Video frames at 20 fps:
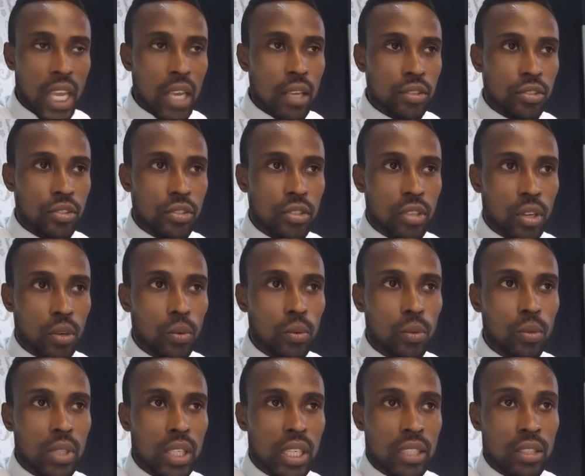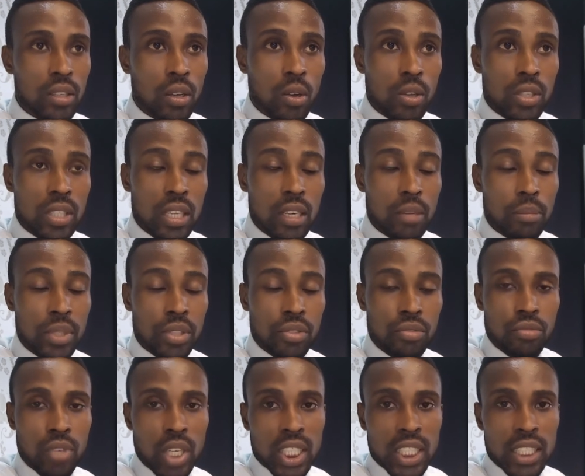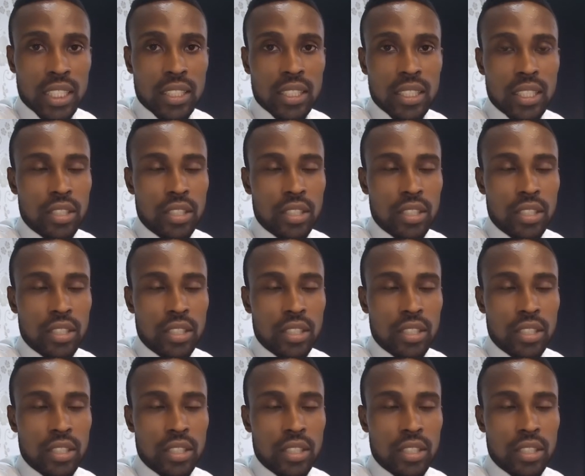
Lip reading: So it's all set up, it's running.